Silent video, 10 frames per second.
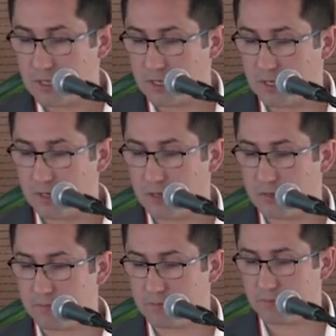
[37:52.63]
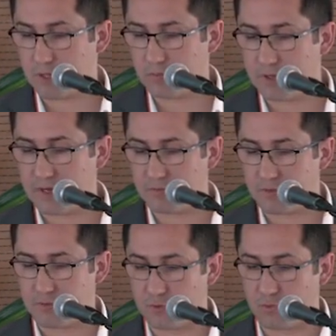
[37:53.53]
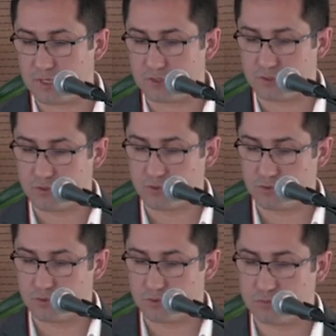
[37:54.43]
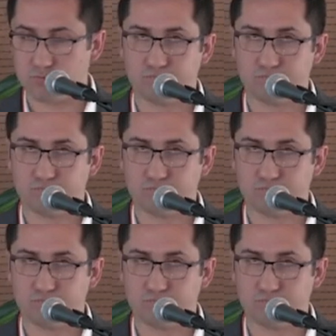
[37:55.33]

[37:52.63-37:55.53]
And we have different ways to